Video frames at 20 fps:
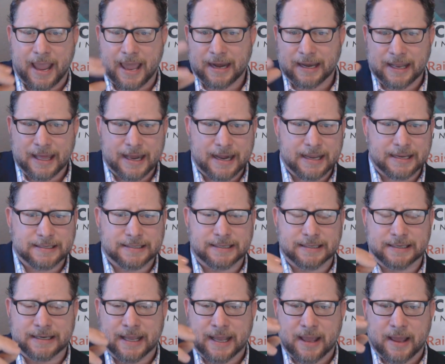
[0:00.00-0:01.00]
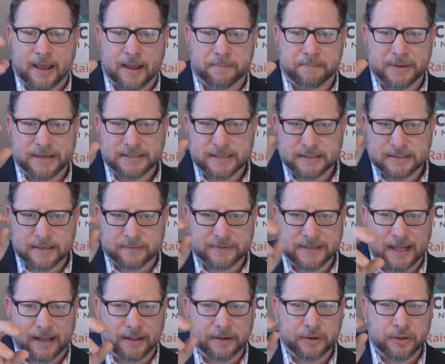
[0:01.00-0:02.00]
analytics and business of
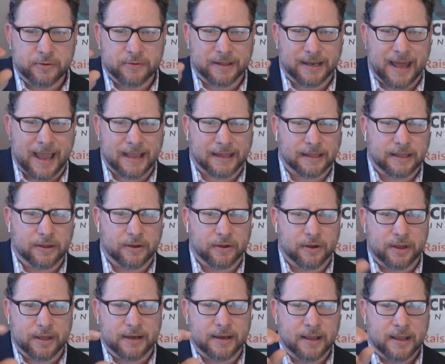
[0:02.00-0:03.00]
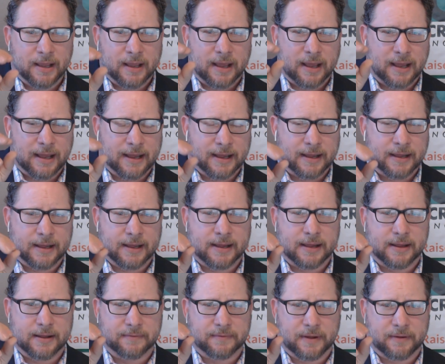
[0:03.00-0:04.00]
telling you the likelihood
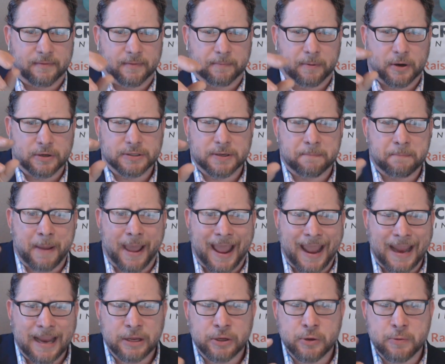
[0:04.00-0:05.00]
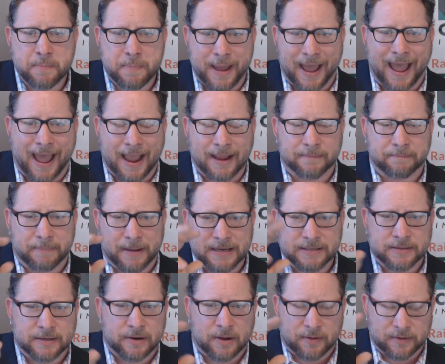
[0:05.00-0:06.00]
of a person paying you back
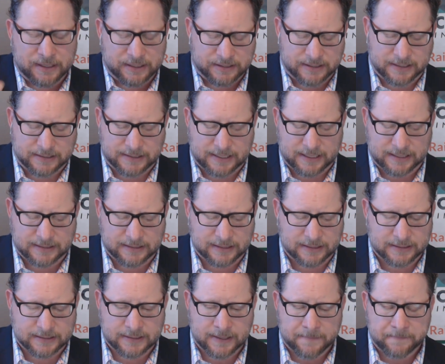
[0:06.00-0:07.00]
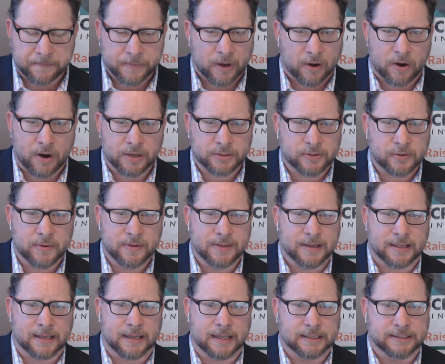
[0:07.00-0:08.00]
based on all these statistics, are also in
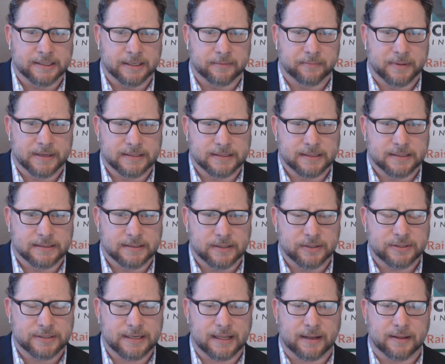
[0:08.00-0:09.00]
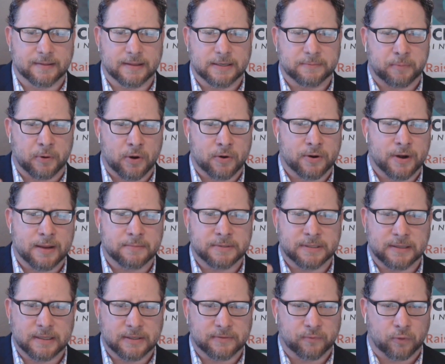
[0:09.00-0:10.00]
the collection business. They're selling these
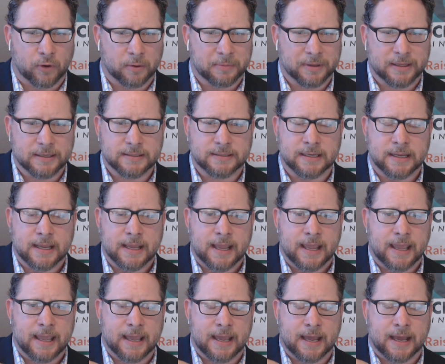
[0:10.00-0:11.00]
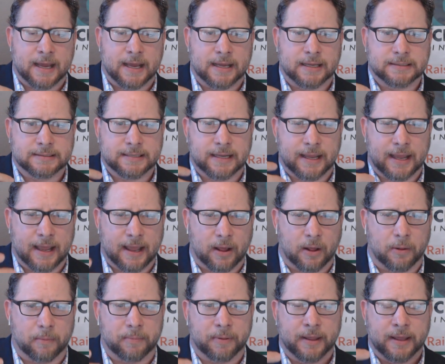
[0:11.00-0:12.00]
programs and these formulas to
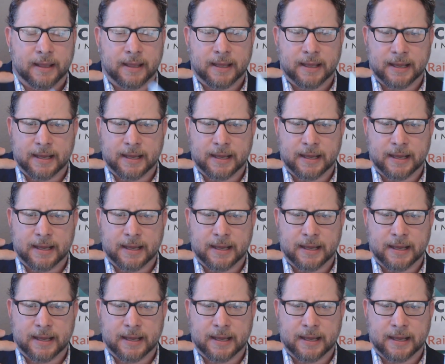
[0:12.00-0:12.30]
help